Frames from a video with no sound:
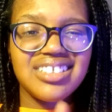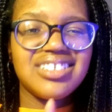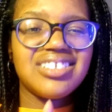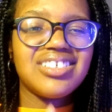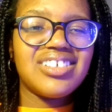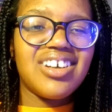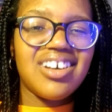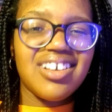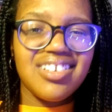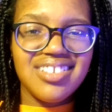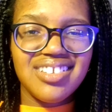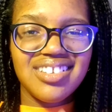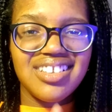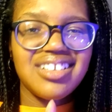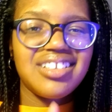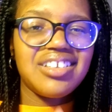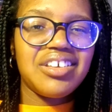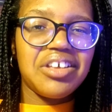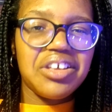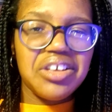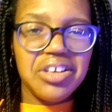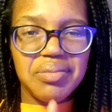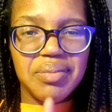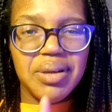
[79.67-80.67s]
constantly
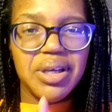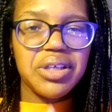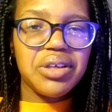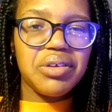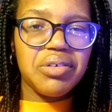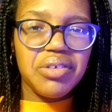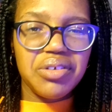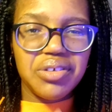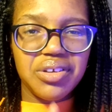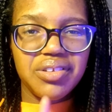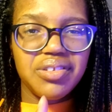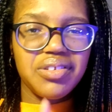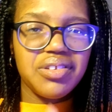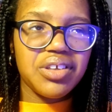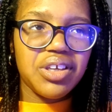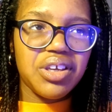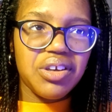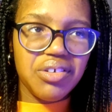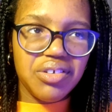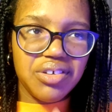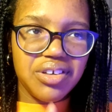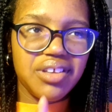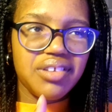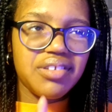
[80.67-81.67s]
tell you about your own
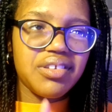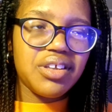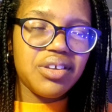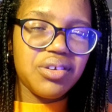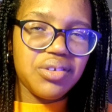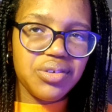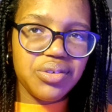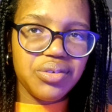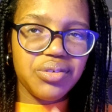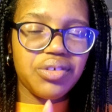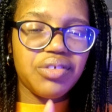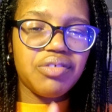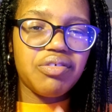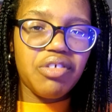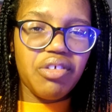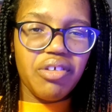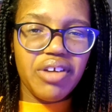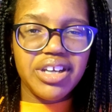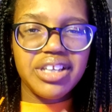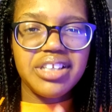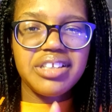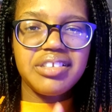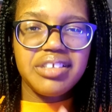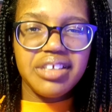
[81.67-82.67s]
insecurities that you're sort of
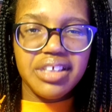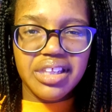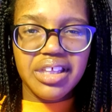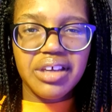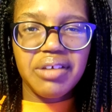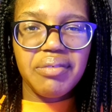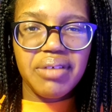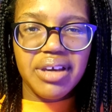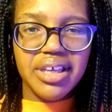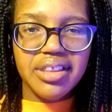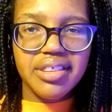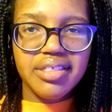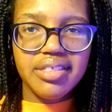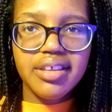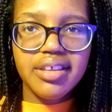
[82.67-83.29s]
already dealing with.